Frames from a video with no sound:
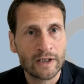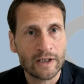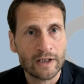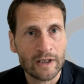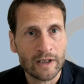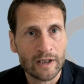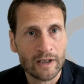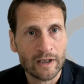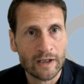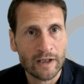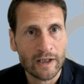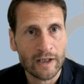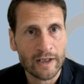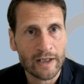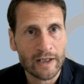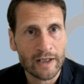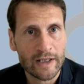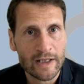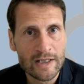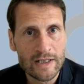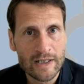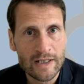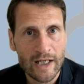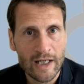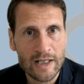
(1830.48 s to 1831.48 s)
And in
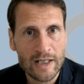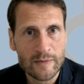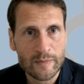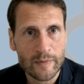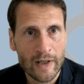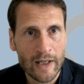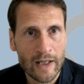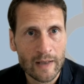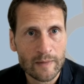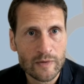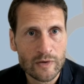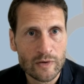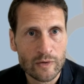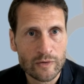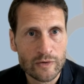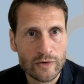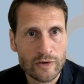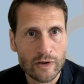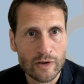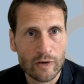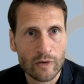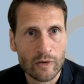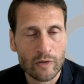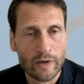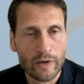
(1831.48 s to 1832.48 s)
this case, perhaps
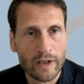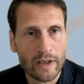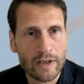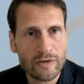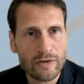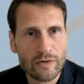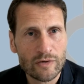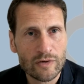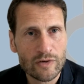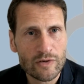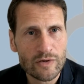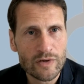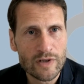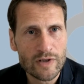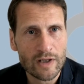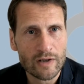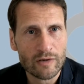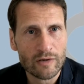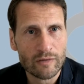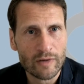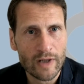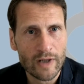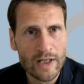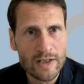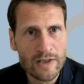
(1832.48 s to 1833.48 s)
also introducing
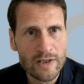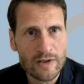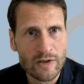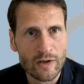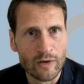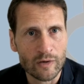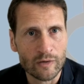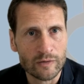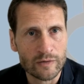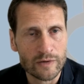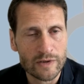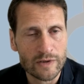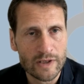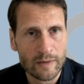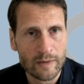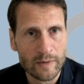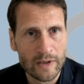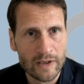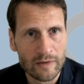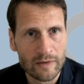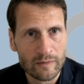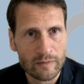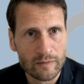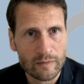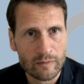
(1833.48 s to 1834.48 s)
gray zones. I
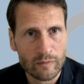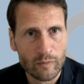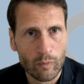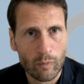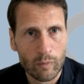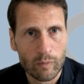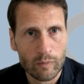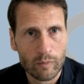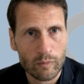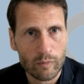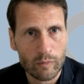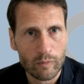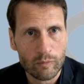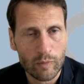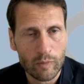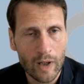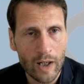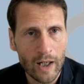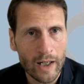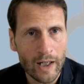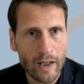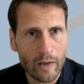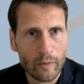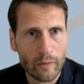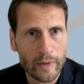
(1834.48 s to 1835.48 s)
mean,
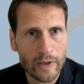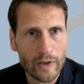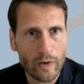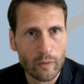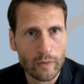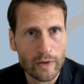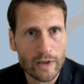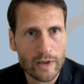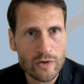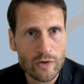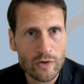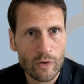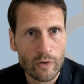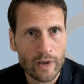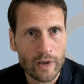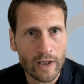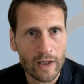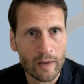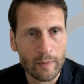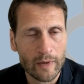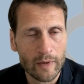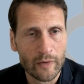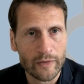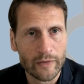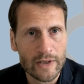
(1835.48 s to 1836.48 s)
why are we only talking
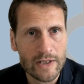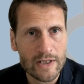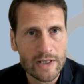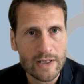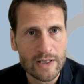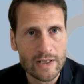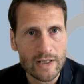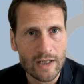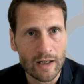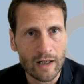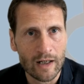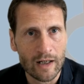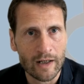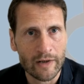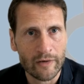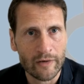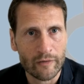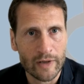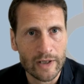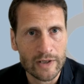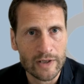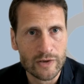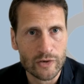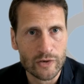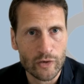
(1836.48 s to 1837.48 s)
about this
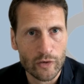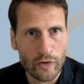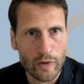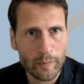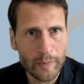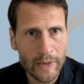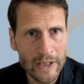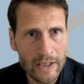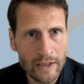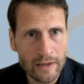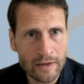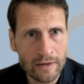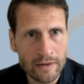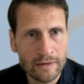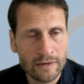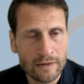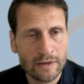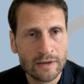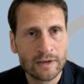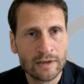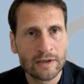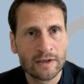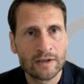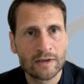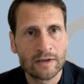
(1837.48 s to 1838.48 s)
either as European
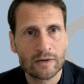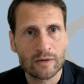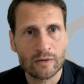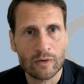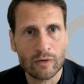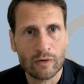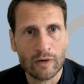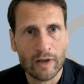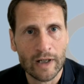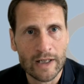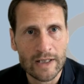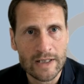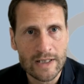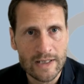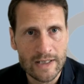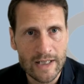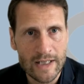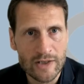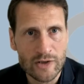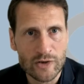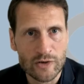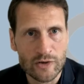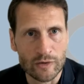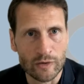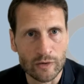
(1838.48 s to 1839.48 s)
or as
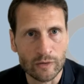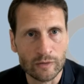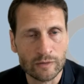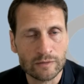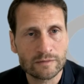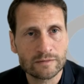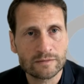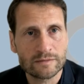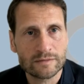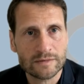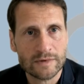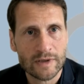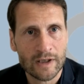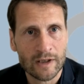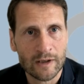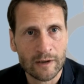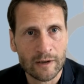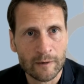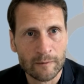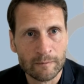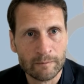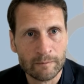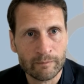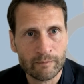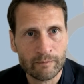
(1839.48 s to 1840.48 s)
national?
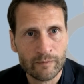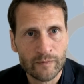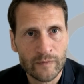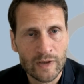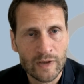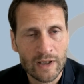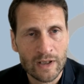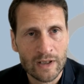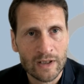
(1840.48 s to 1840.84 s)
In